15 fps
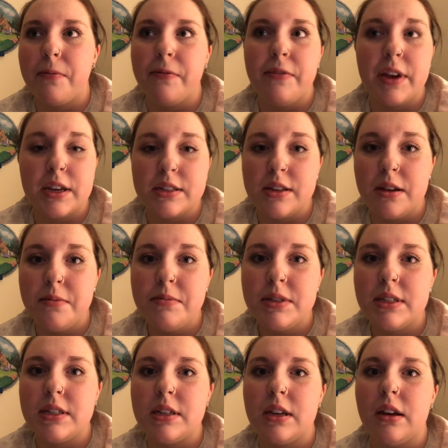
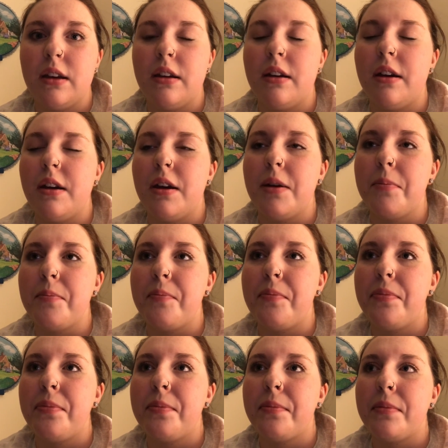victims
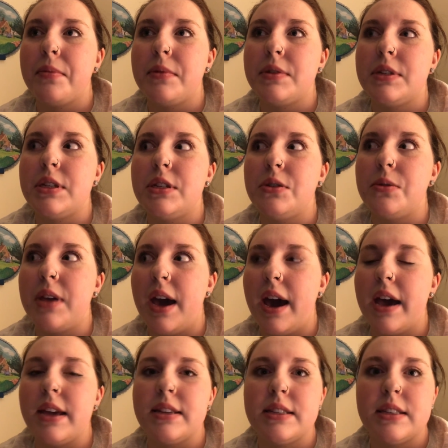to do
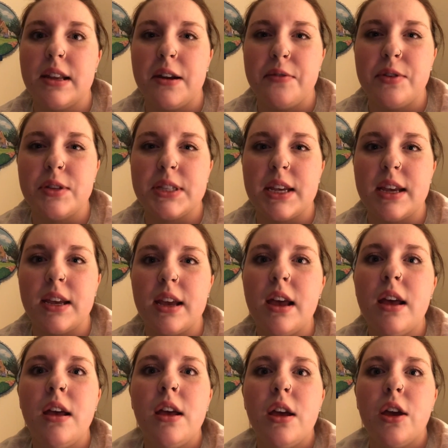that instead of using
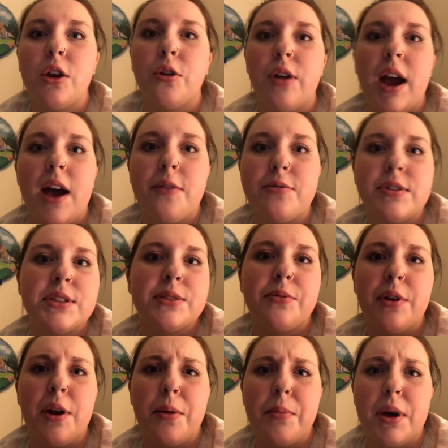grafts
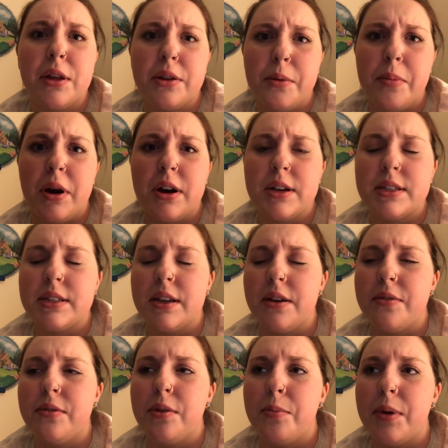from other parts
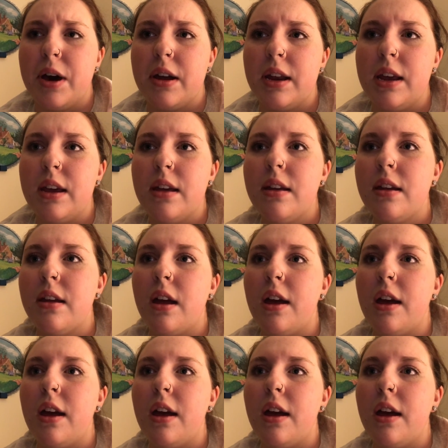of the body